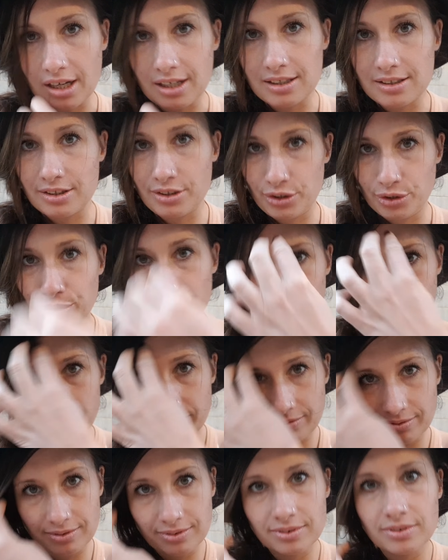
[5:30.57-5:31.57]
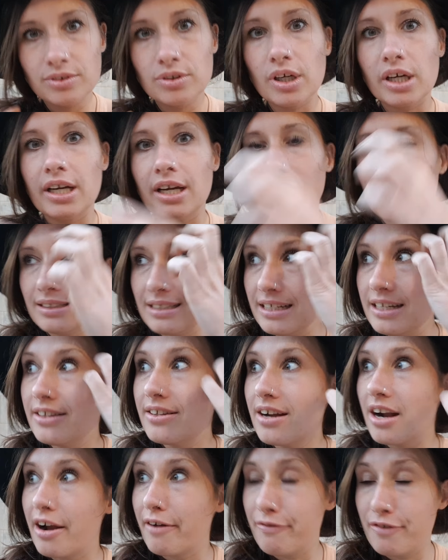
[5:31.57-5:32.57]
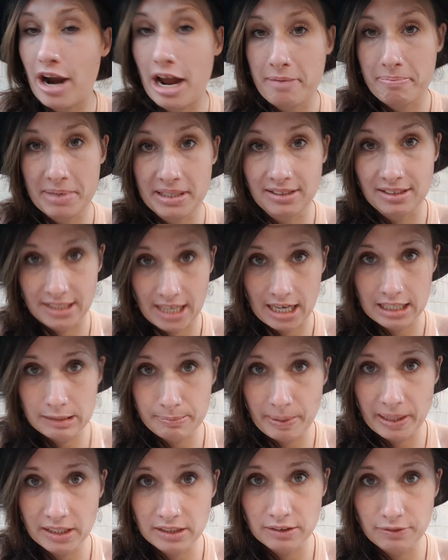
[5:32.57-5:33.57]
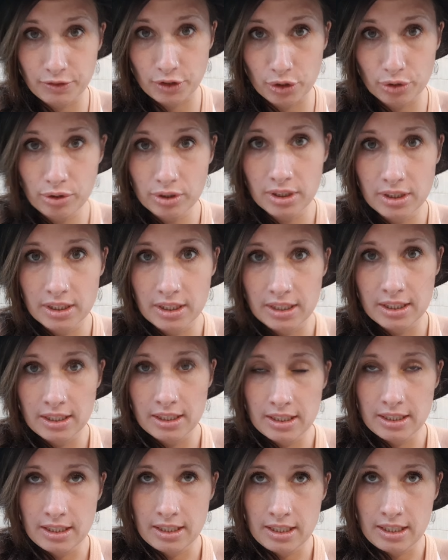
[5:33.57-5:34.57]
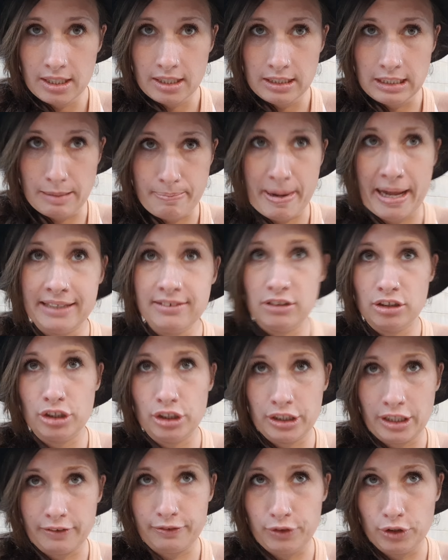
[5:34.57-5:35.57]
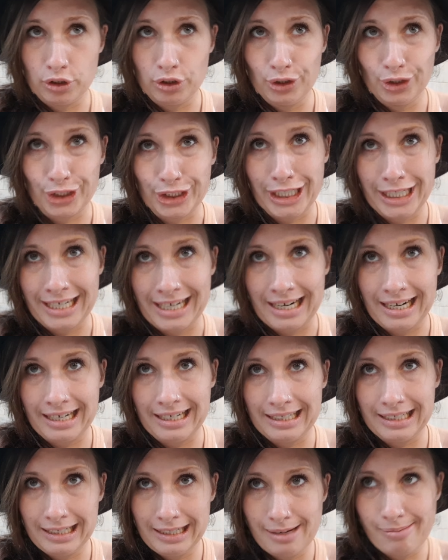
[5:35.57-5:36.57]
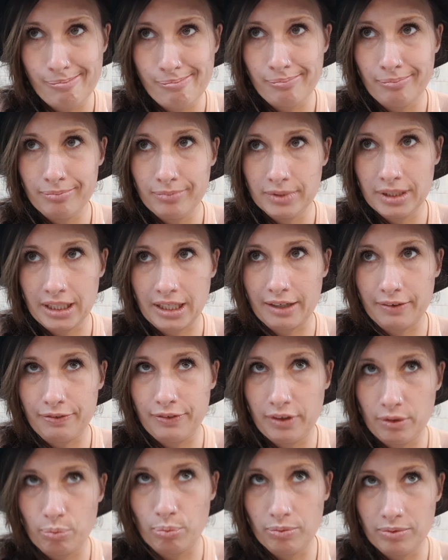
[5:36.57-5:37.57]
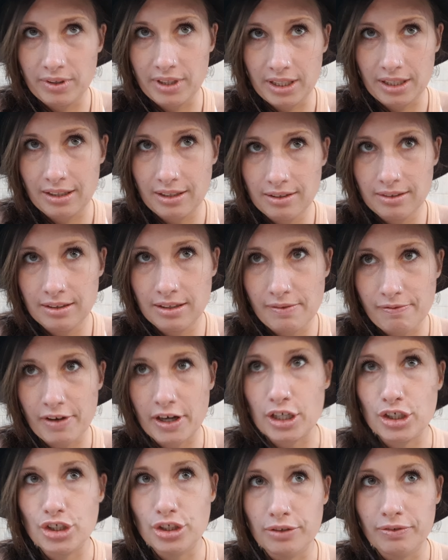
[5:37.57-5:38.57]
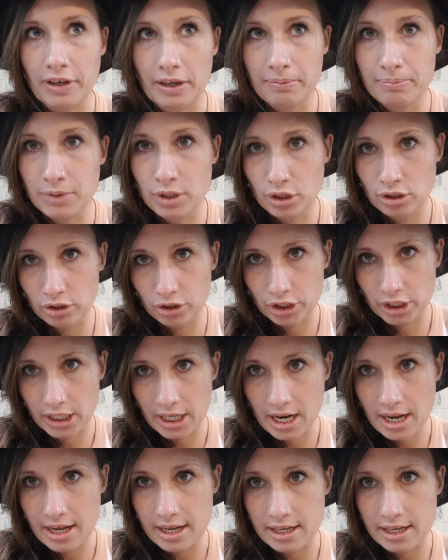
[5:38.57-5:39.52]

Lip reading: is you. It's either a fragmented aspect of you, depending on if you're looking at him, like if the version of him that you're looking at